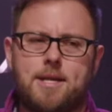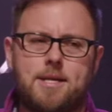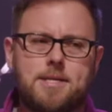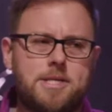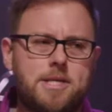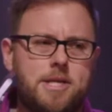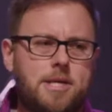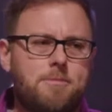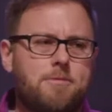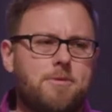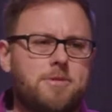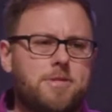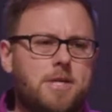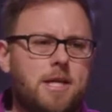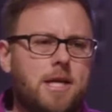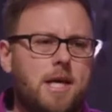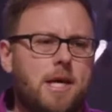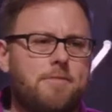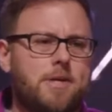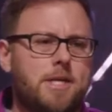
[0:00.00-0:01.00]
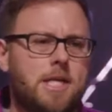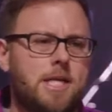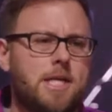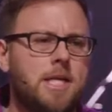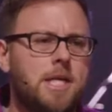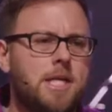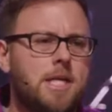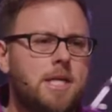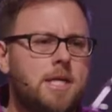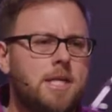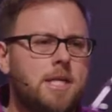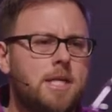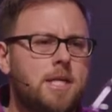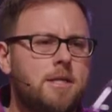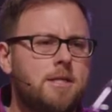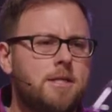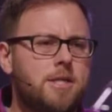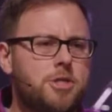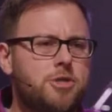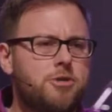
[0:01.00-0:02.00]
is Hebrews 11 and
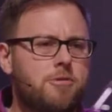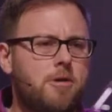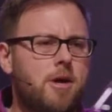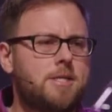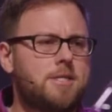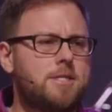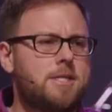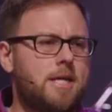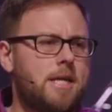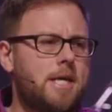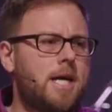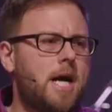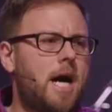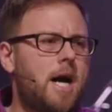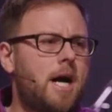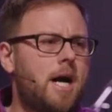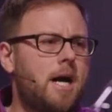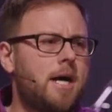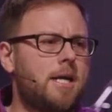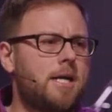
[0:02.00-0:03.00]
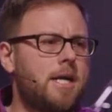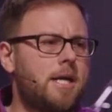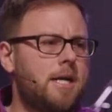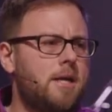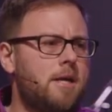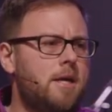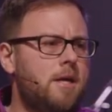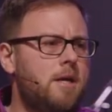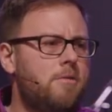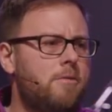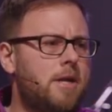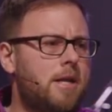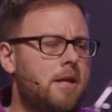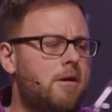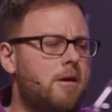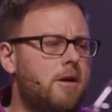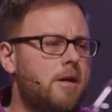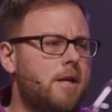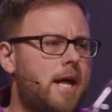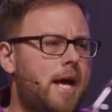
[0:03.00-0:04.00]
the trust in God. And we
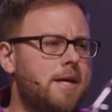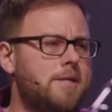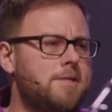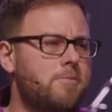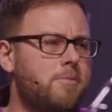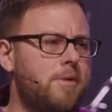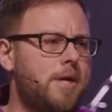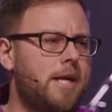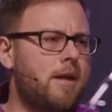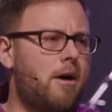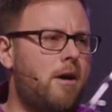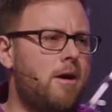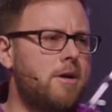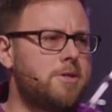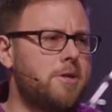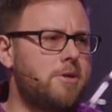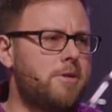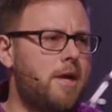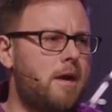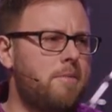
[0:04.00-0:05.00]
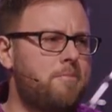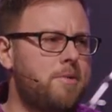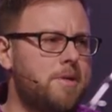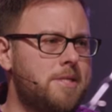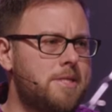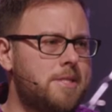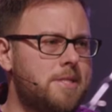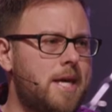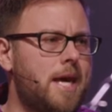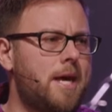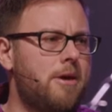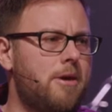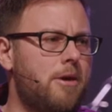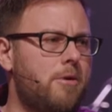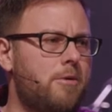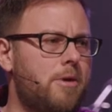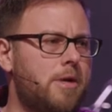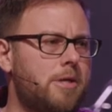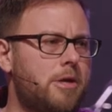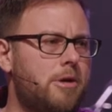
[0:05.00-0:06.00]
learned last week also that
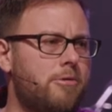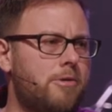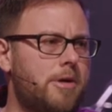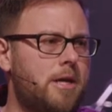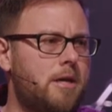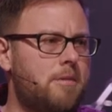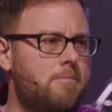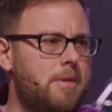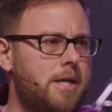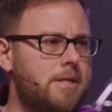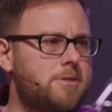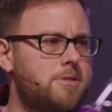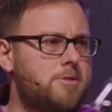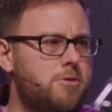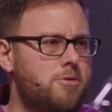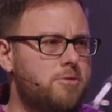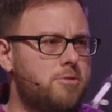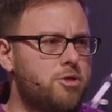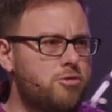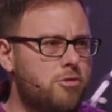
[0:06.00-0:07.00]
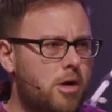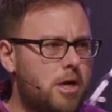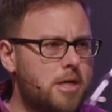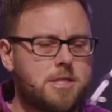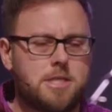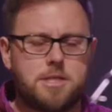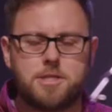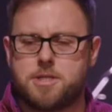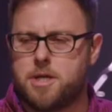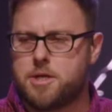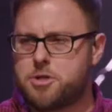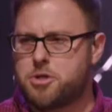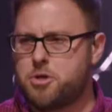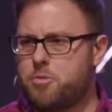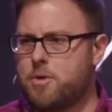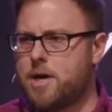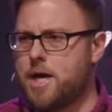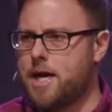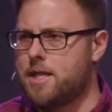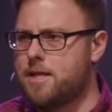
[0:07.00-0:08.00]
pisteo in the Greek means to trust in such a
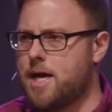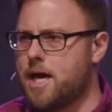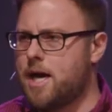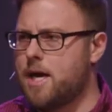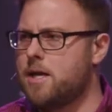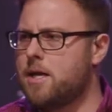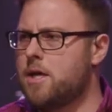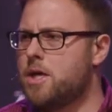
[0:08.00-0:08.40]
way that